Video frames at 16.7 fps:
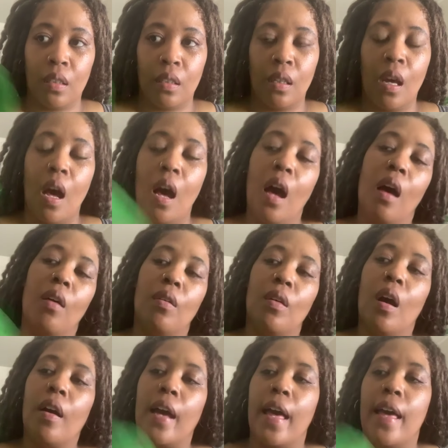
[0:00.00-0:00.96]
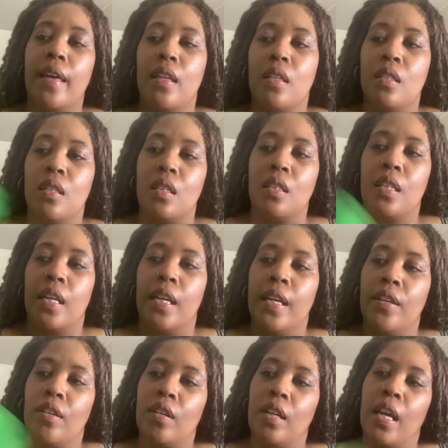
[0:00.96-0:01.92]
Oh, okay. It's just the
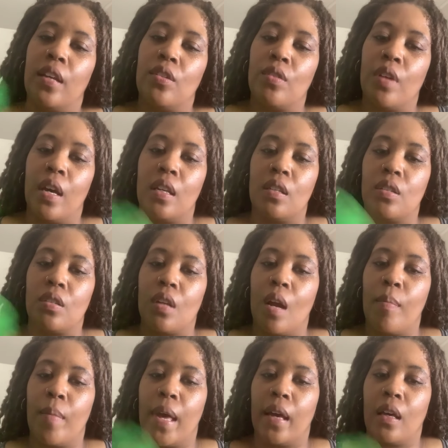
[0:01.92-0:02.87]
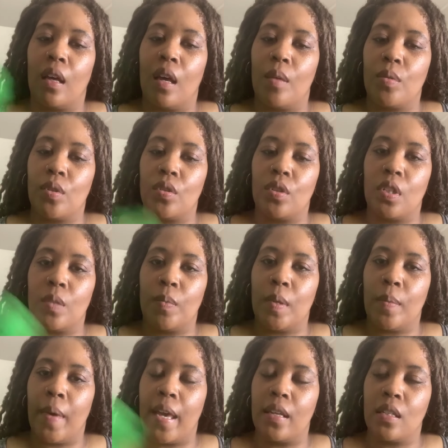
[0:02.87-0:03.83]
internet trying to start back up. So just be
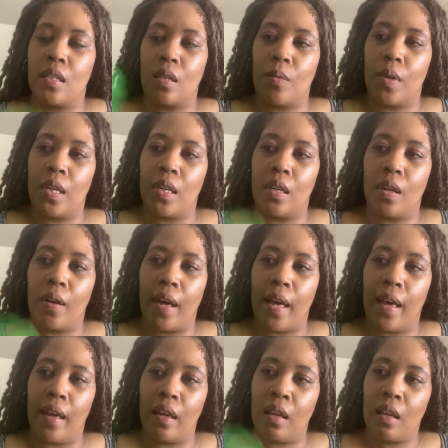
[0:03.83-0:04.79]
patient with it, okay?